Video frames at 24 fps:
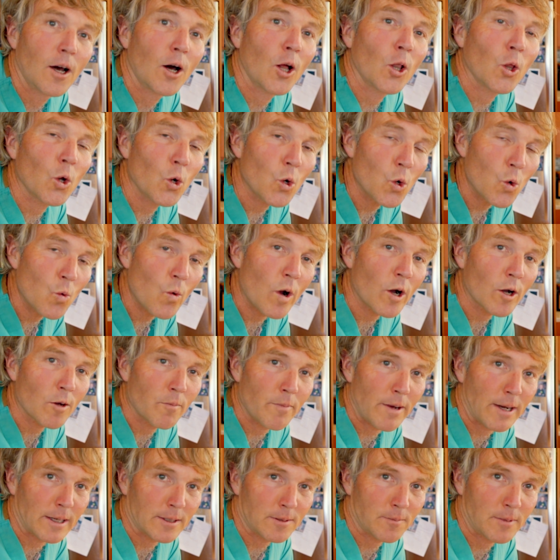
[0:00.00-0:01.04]
Hello,
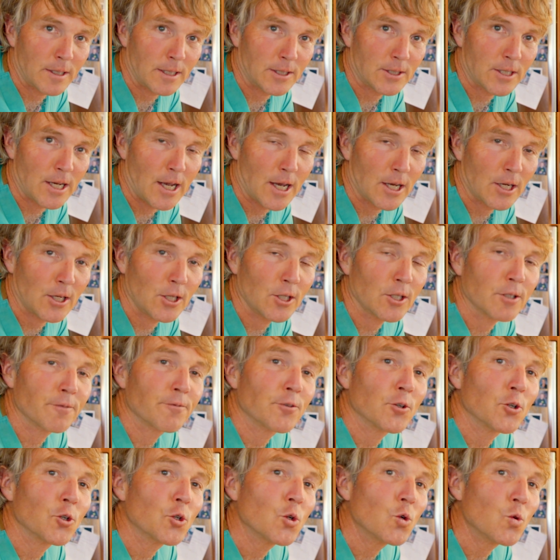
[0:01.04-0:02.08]
welcome back to my channel. If
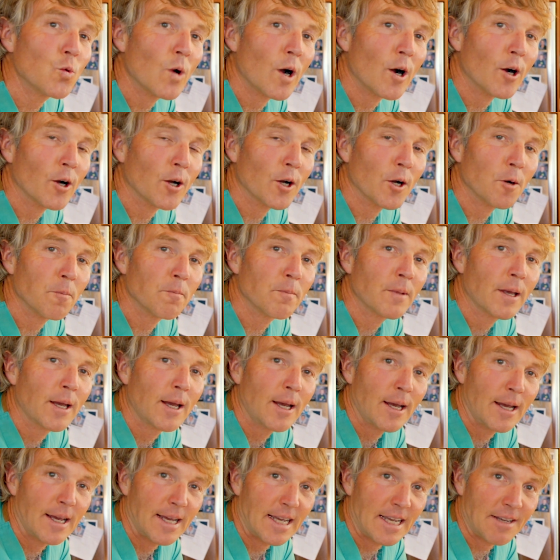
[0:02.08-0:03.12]
you're new, welcome.
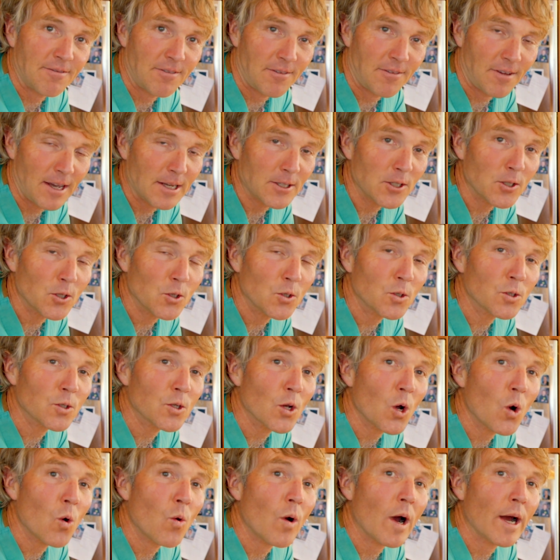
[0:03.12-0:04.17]
If you've yet to do
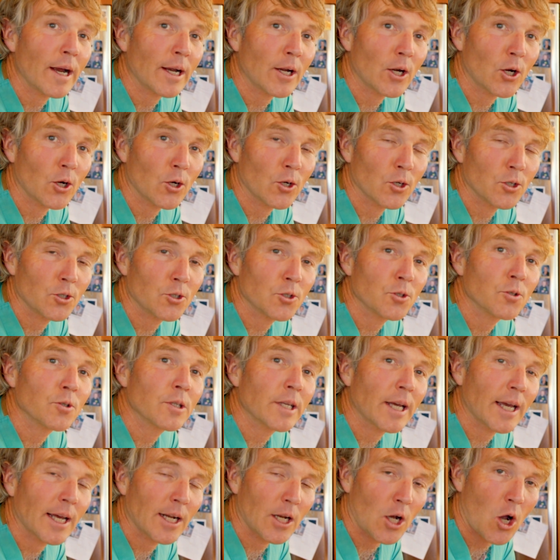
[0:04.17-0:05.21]
so, I encourage you
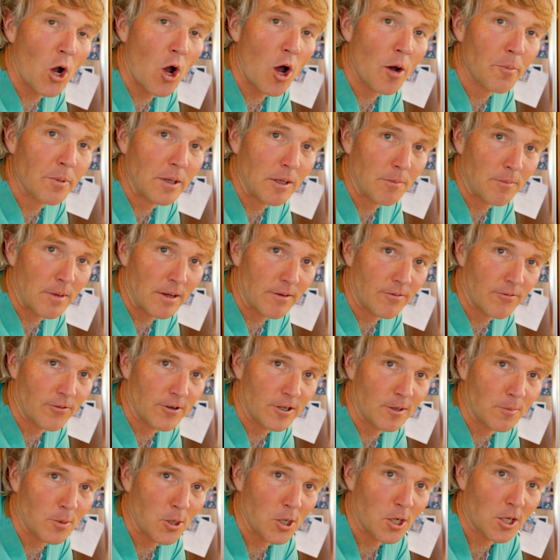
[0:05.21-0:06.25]
to get a copy of my
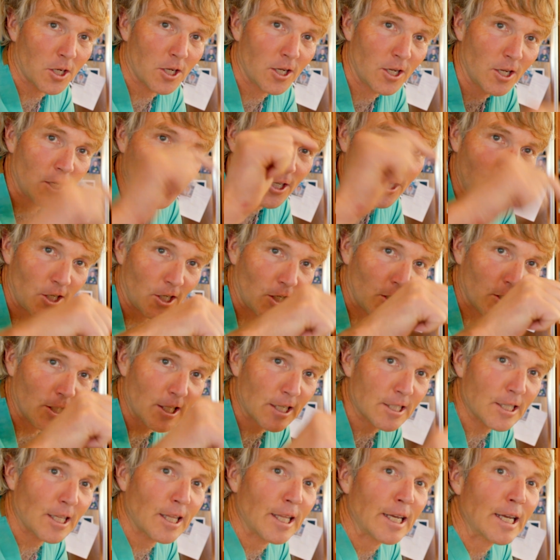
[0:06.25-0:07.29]
free book. You can
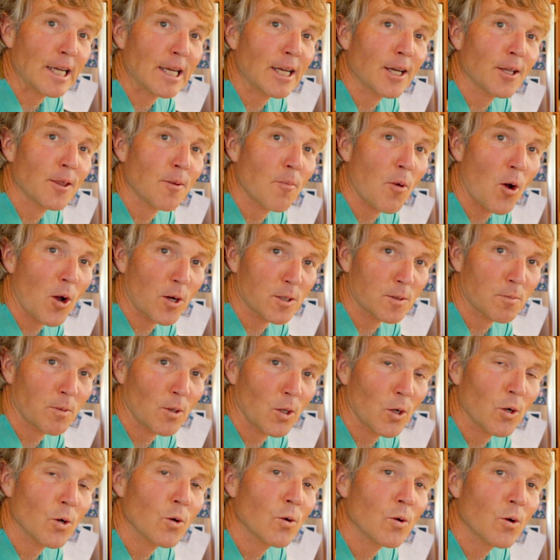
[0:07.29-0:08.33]
click the link in the box
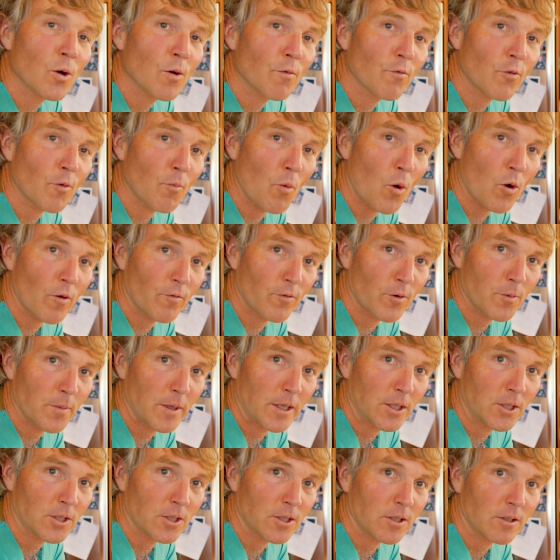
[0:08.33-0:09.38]
below for more
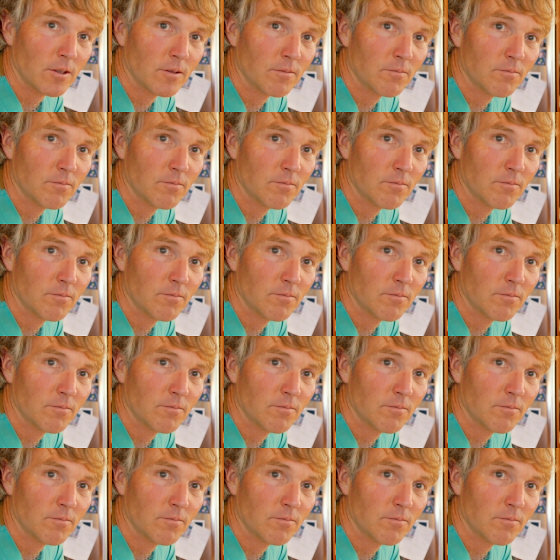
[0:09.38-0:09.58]
information.